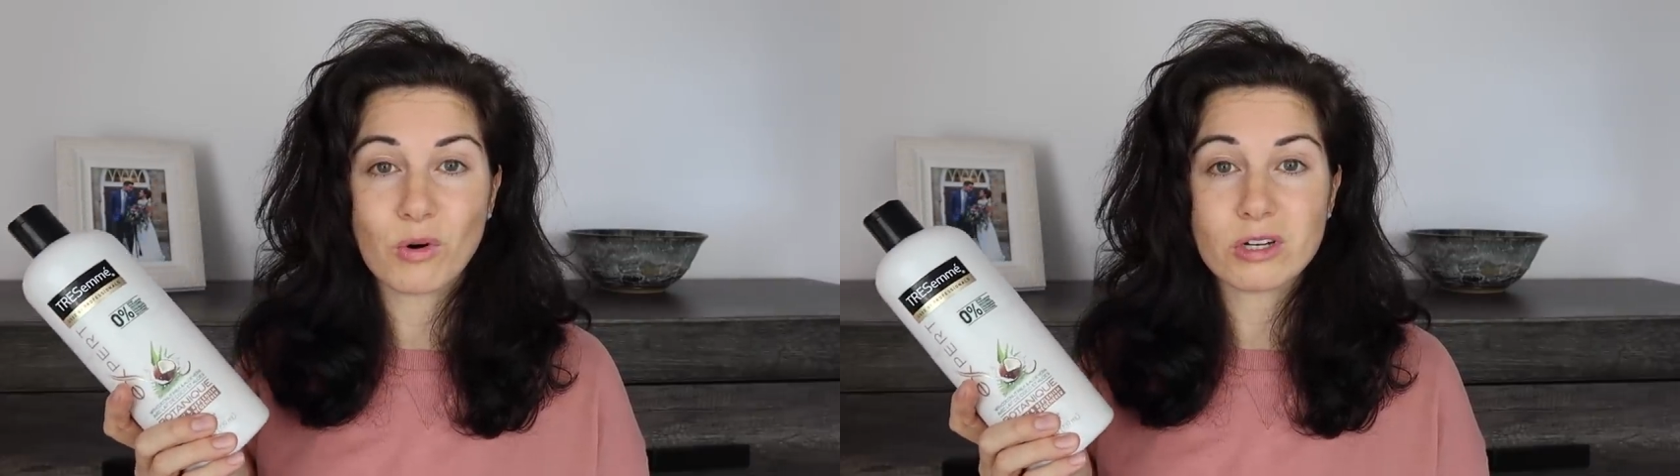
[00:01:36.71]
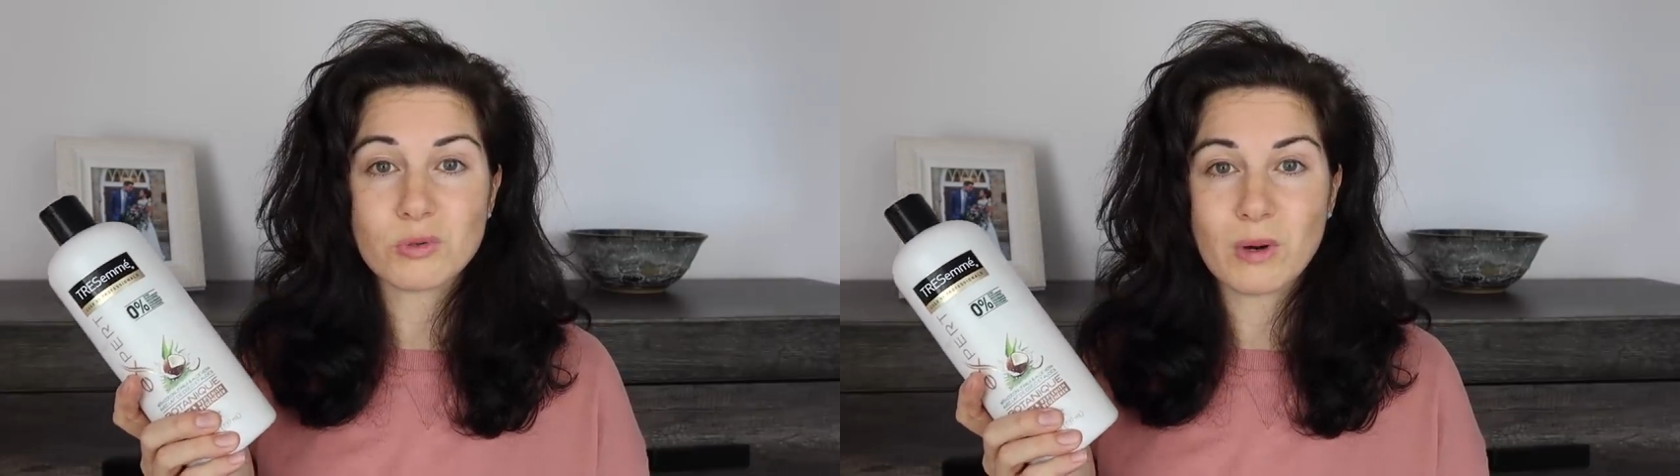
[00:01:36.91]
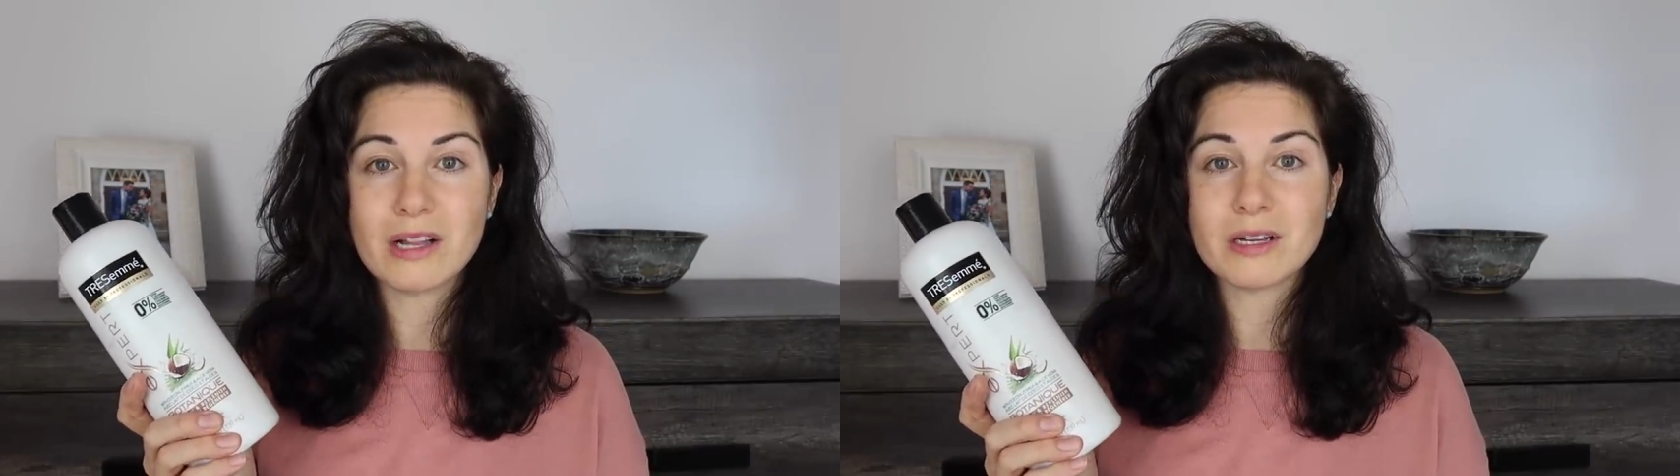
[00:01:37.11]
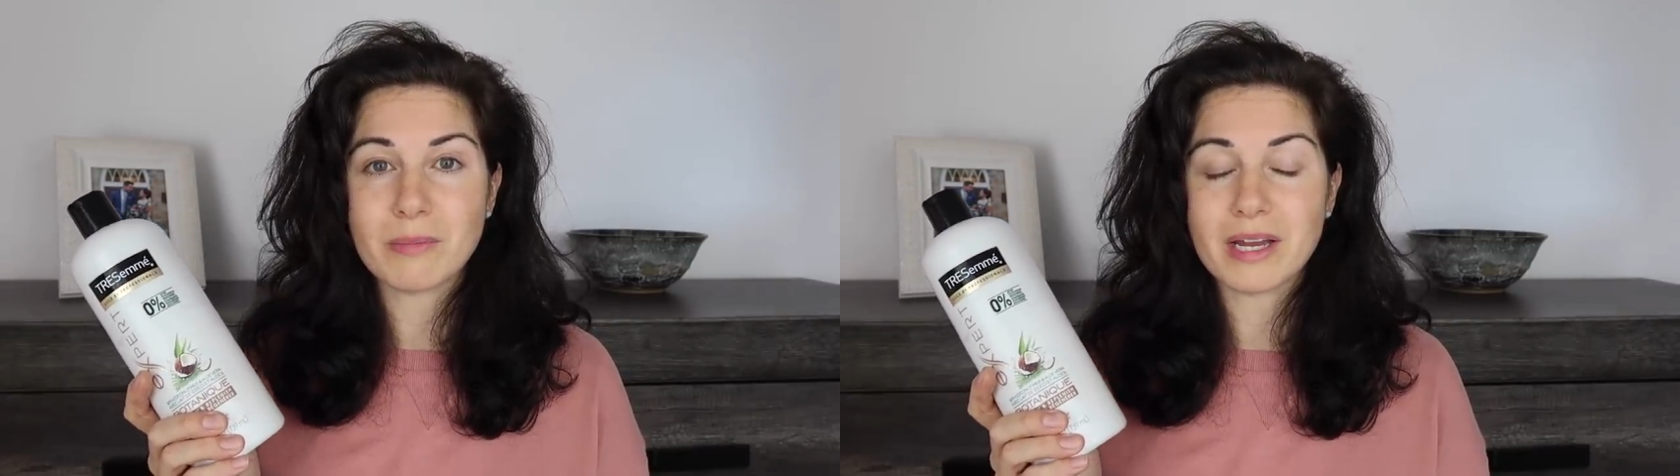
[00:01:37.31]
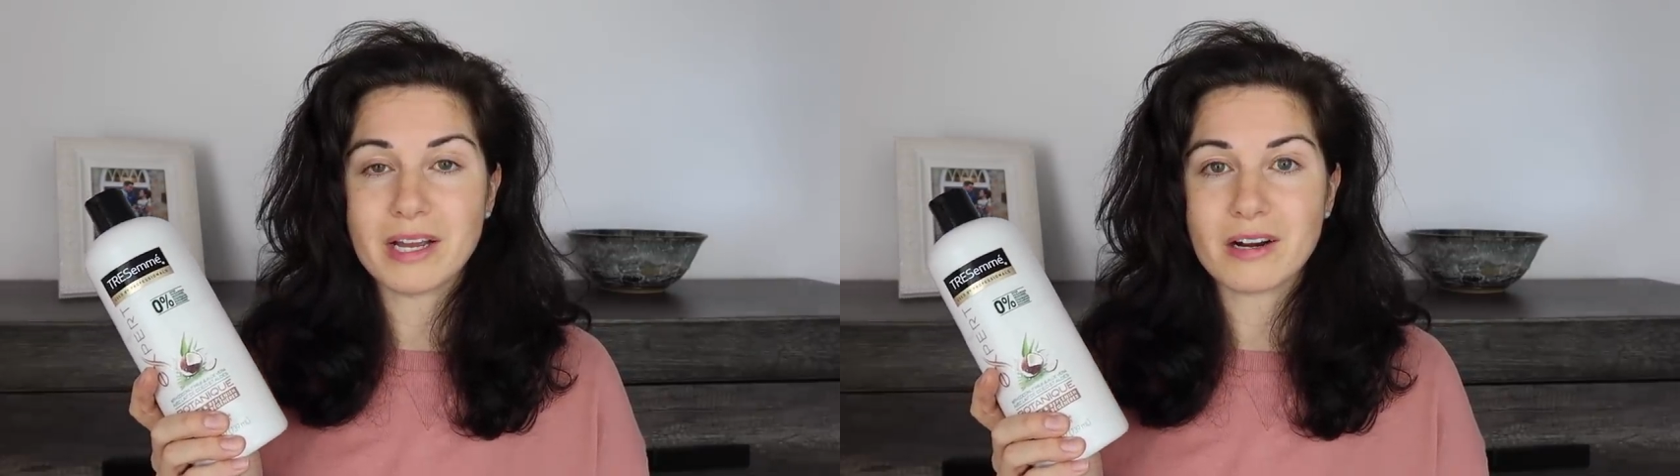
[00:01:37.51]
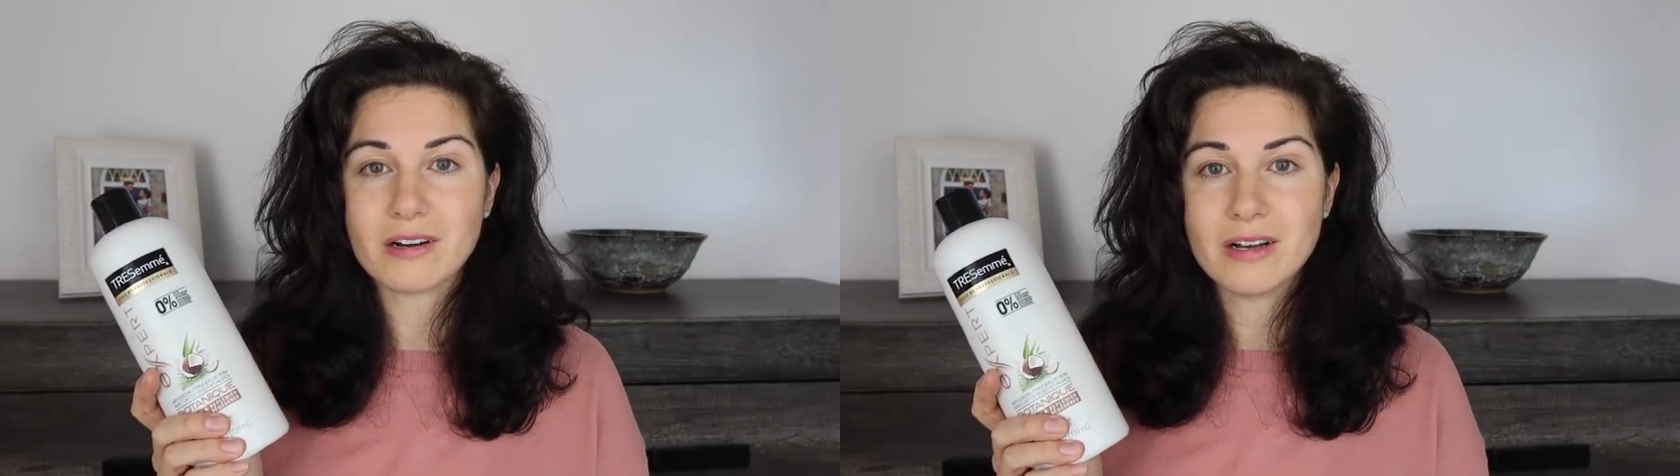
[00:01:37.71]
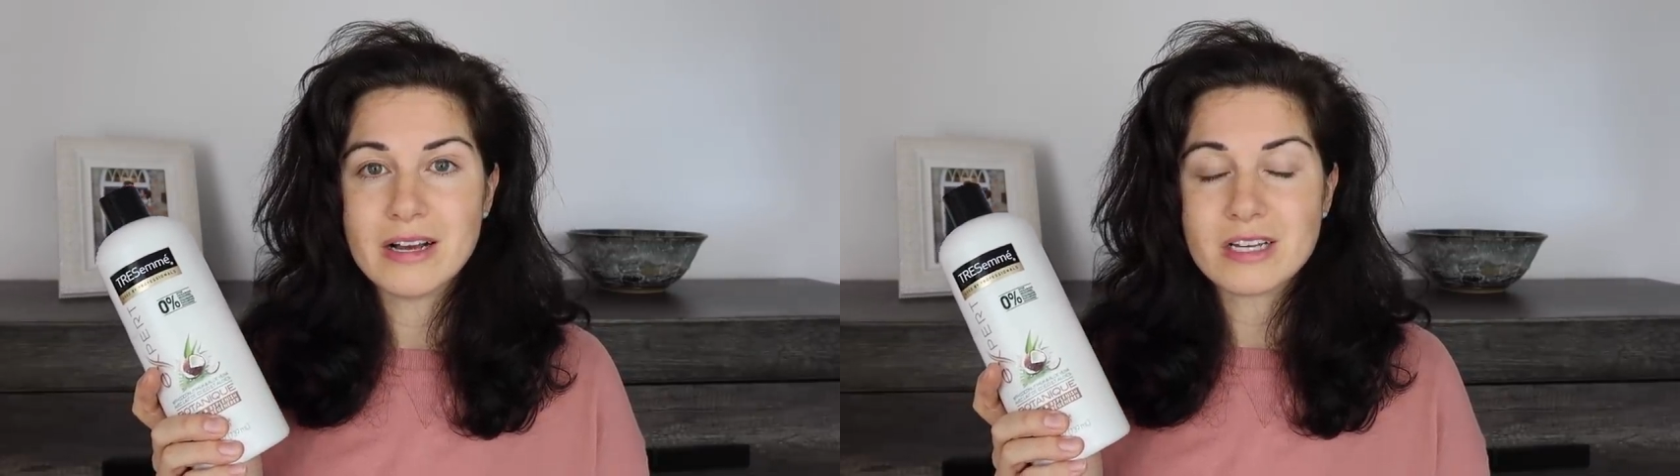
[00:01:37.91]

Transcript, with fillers: works well in my hair.